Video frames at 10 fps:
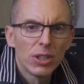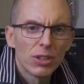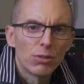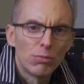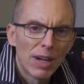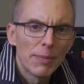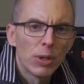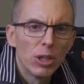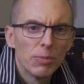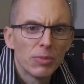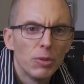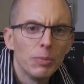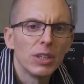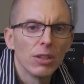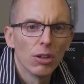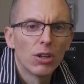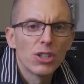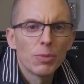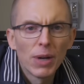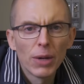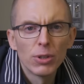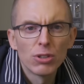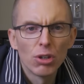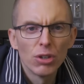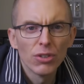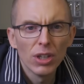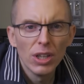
to ramp up to meet larger power draws,